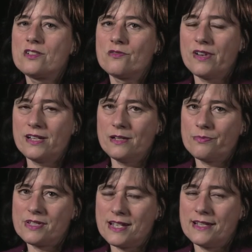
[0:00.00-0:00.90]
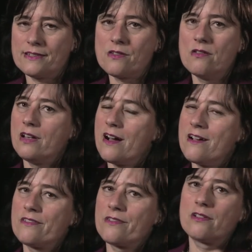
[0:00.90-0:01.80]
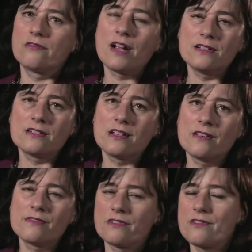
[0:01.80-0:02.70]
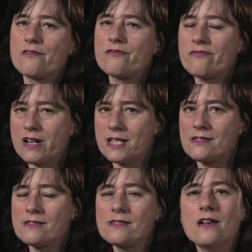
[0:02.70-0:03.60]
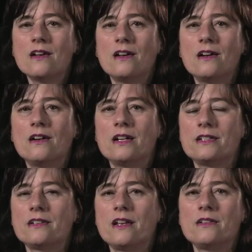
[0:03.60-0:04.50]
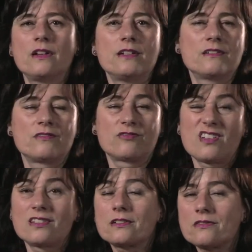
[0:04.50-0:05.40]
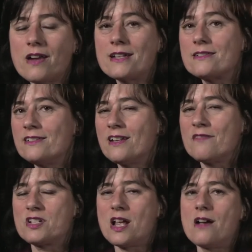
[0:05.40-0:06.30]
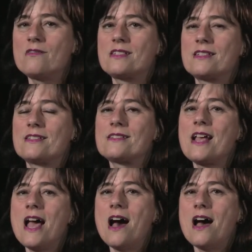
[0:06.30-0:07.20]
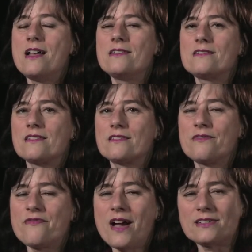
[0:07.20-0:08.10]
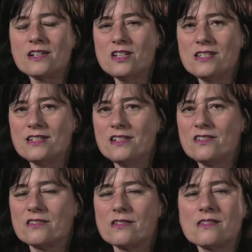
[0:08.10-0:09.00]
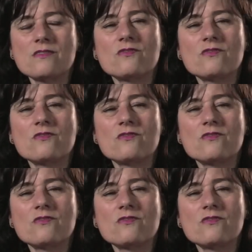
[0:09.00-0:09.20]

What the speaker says: she really presents her life with her relatives, with her friends, in rather grand and lavish houses. And the fact that she's in India doesn't